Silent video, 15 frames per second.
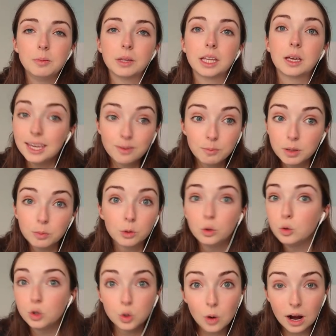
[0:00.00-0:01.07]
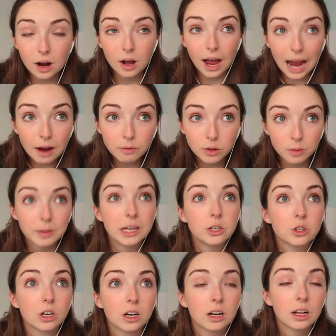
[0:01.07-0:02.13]
But like even people who do ha have their
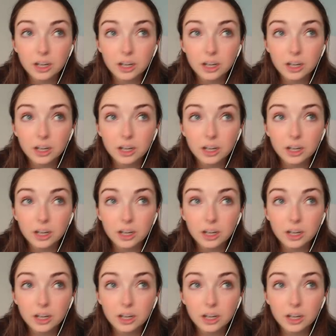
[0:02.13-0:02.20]
major,